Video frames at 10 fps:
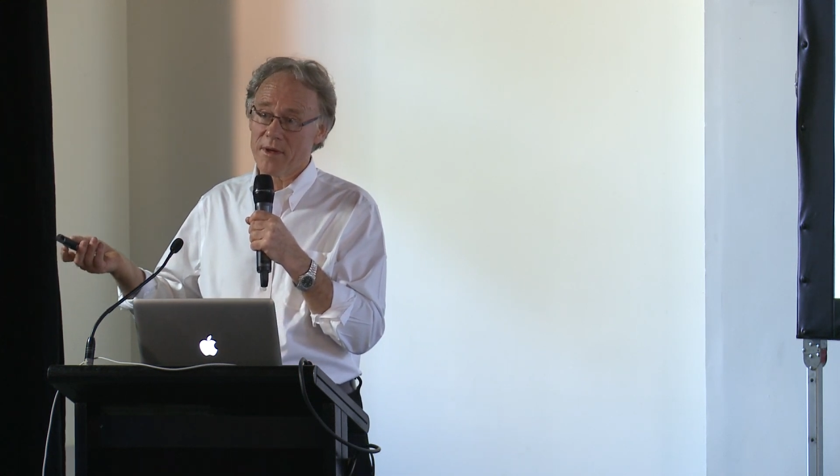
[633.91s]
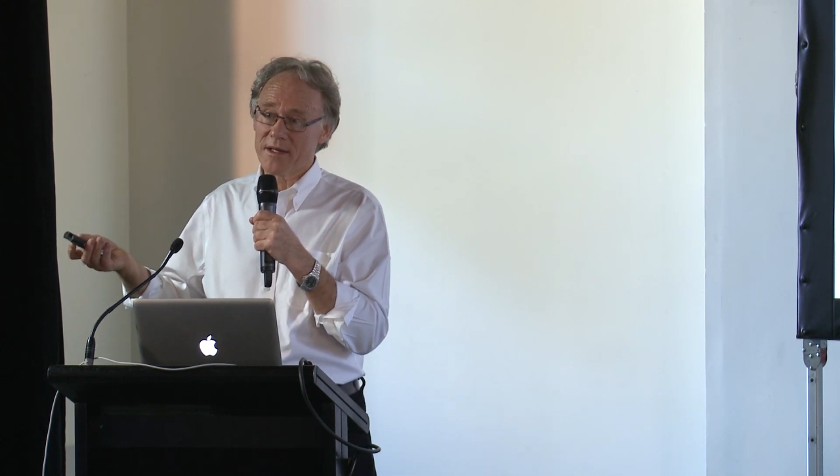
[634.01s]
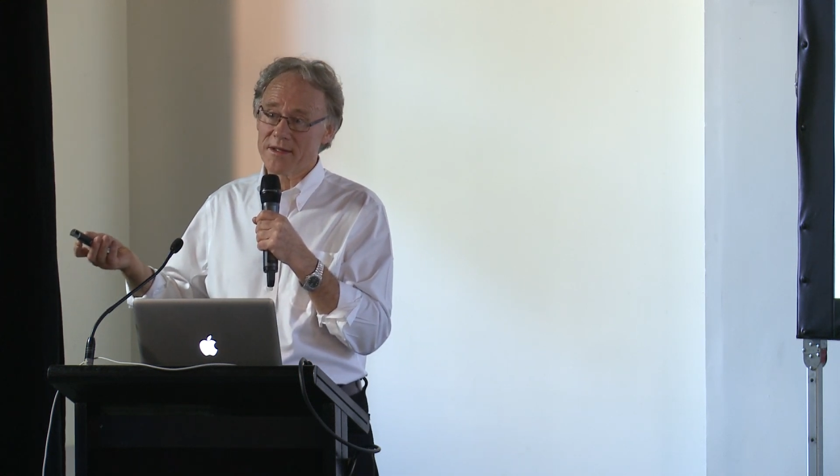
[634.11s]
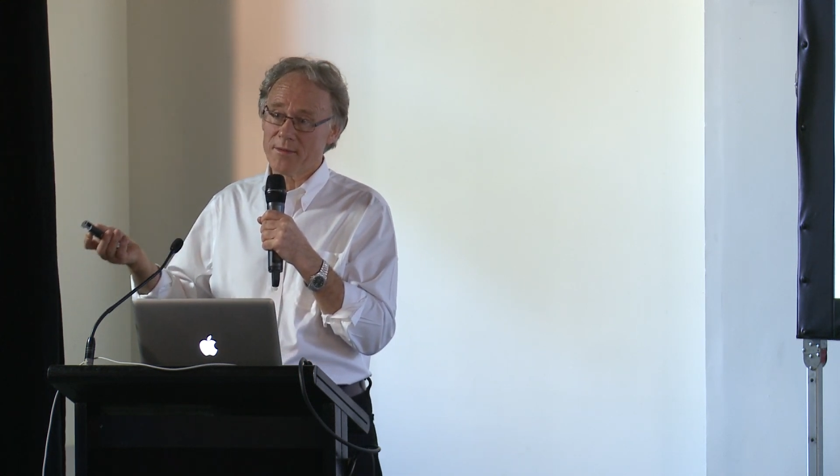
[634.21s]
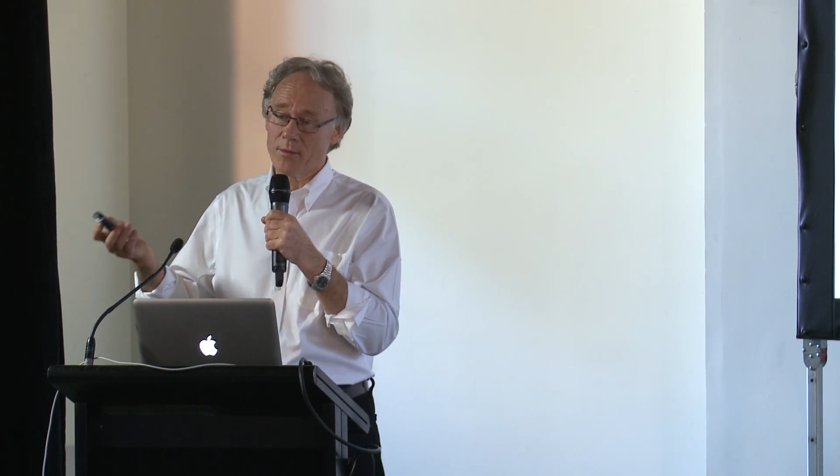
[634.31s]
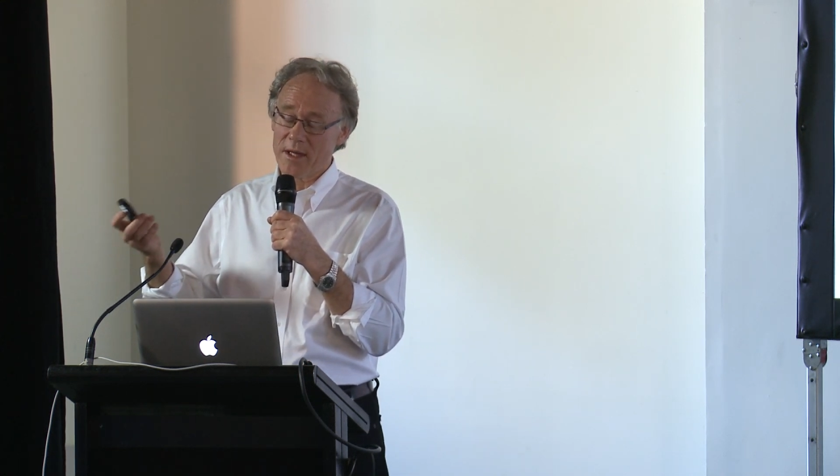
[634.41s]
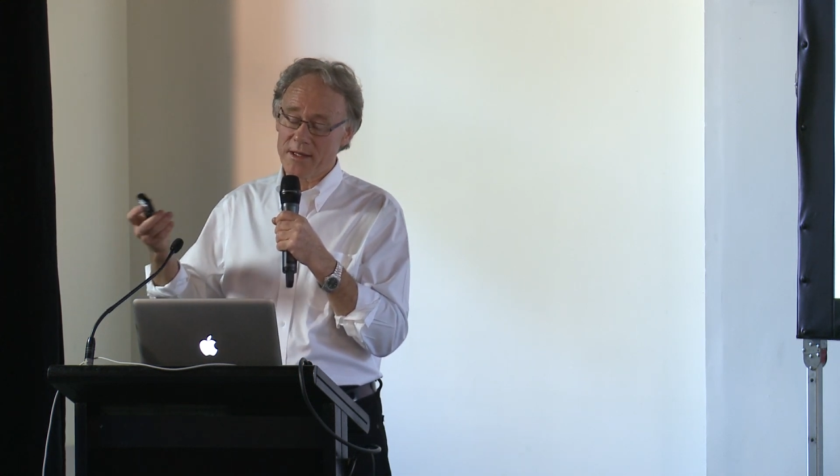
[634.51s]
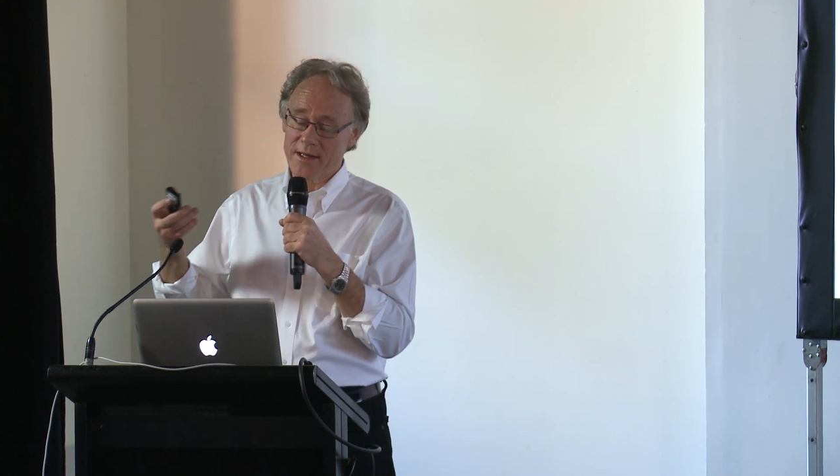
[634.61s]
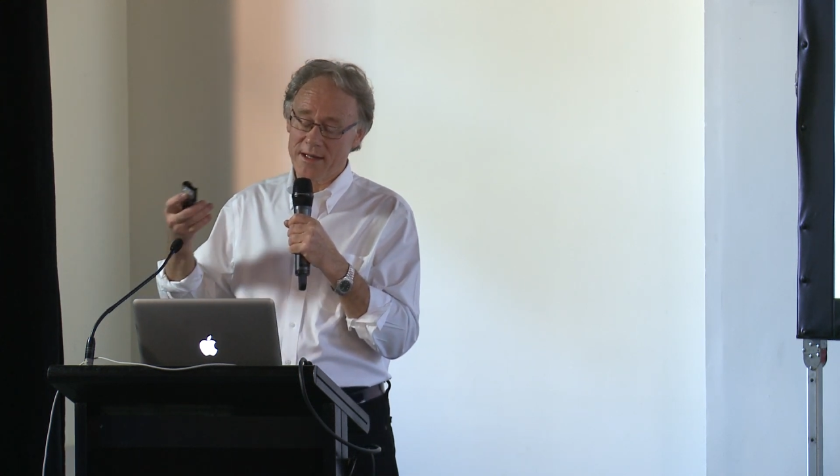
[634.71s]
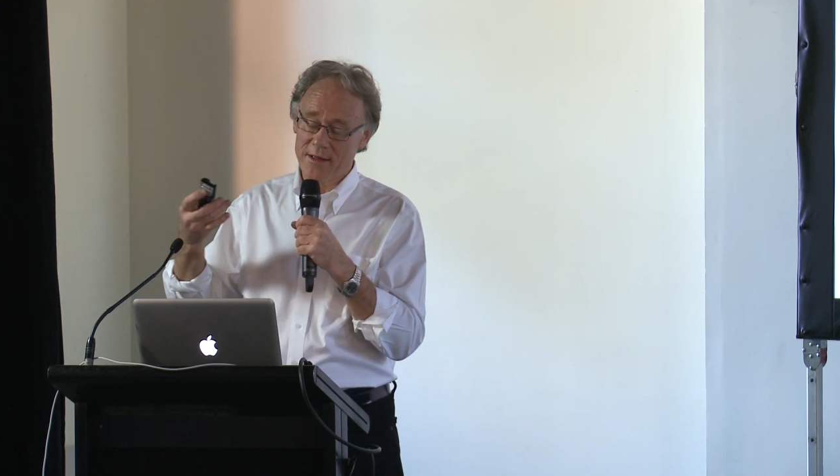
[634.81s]
but
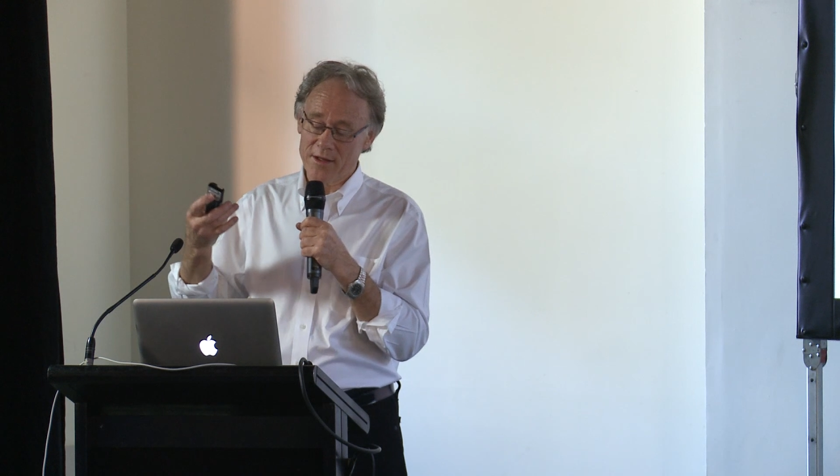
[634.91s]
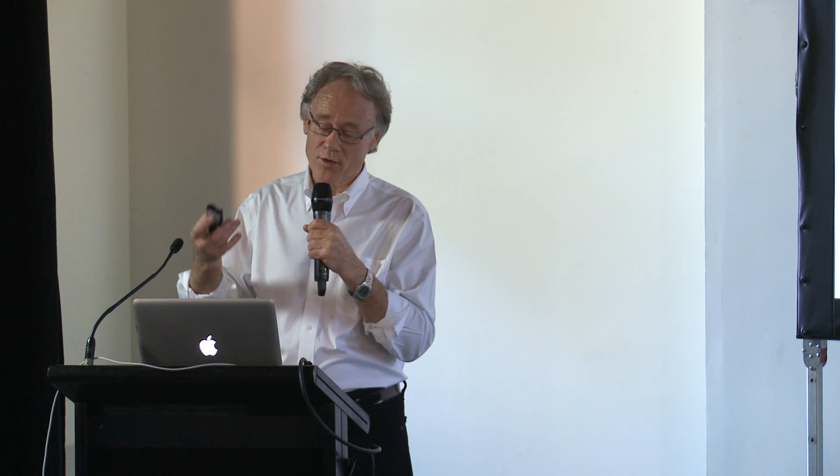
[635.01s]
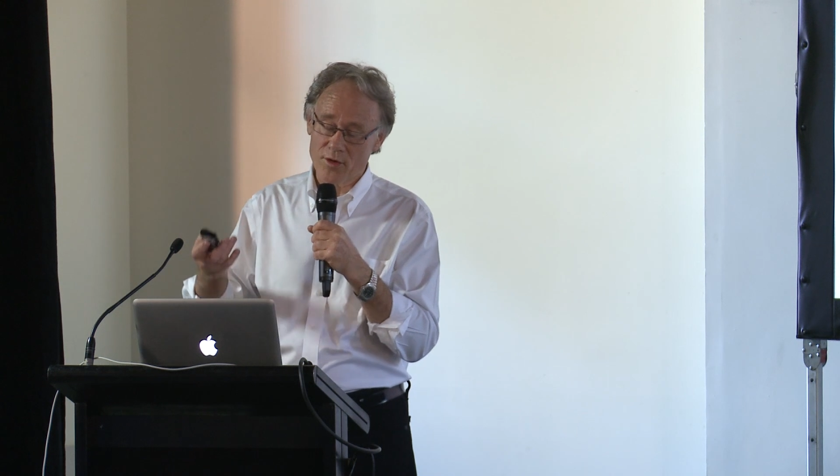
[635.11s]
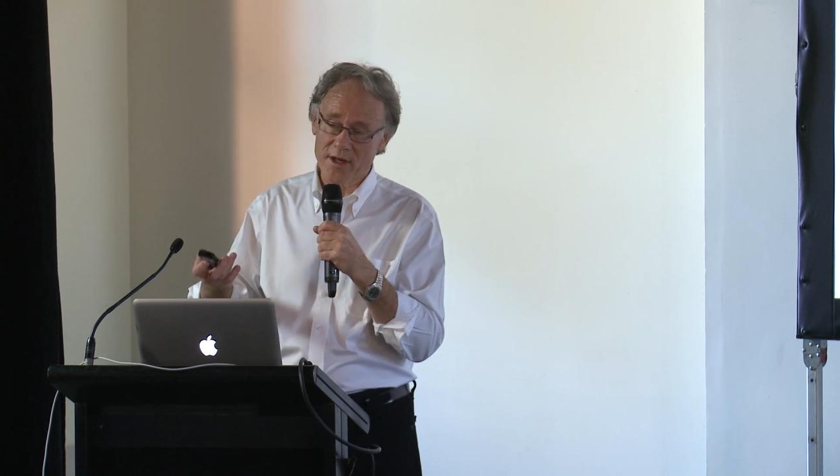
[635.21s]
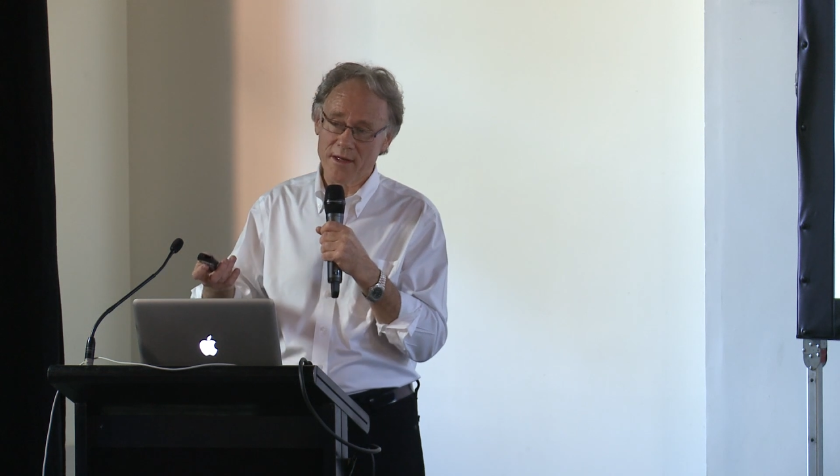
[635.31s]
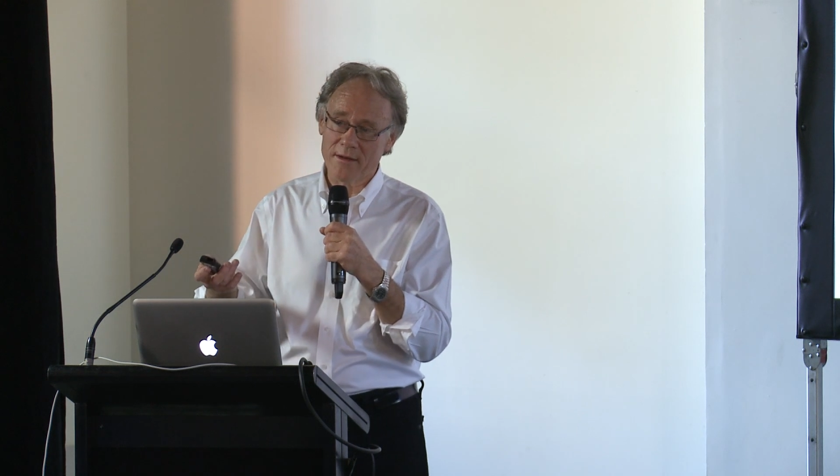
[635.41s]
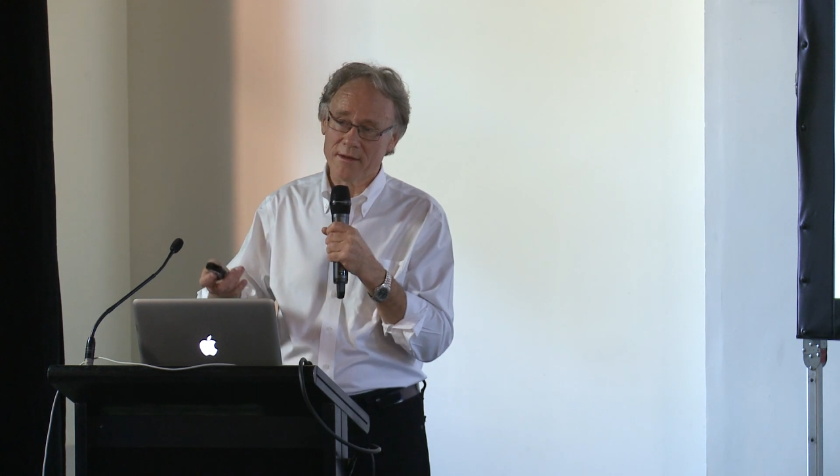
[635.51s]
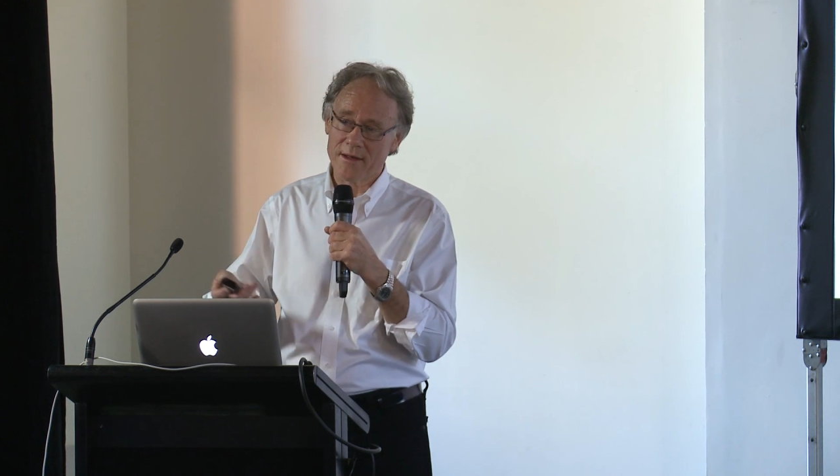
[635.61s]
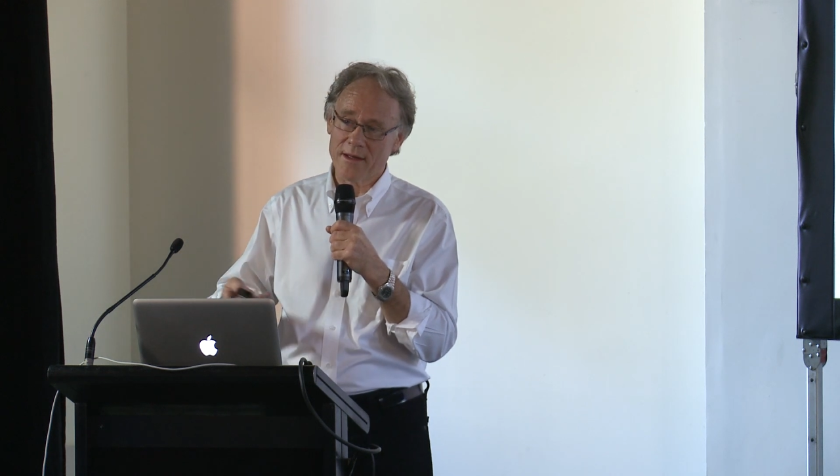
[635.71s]
in the urine,